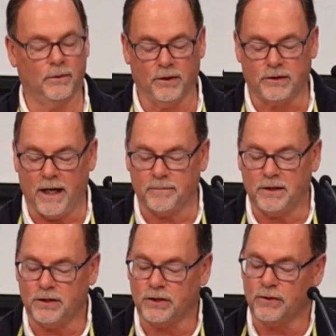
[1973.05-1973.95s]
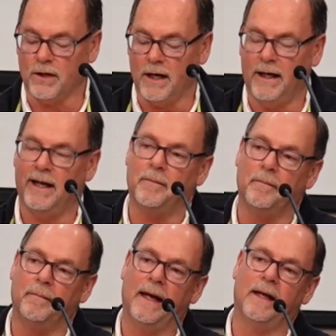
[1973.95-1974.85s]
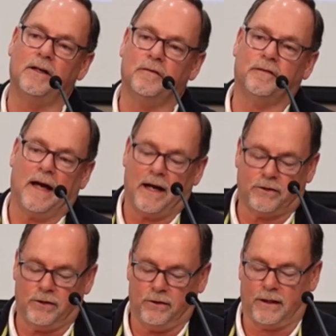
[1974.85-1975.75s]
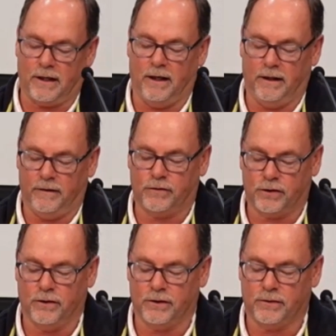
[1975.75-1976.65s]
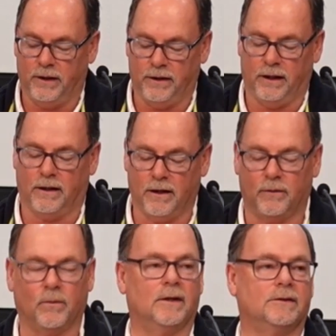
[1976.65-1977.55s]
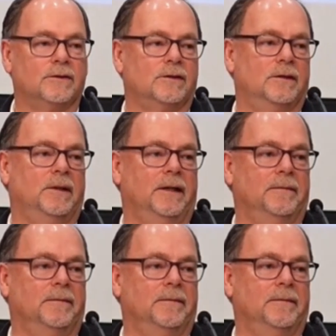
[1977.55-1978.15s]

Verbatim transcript: we're tempted to try and manufacture the kind of church we think God wants us to be.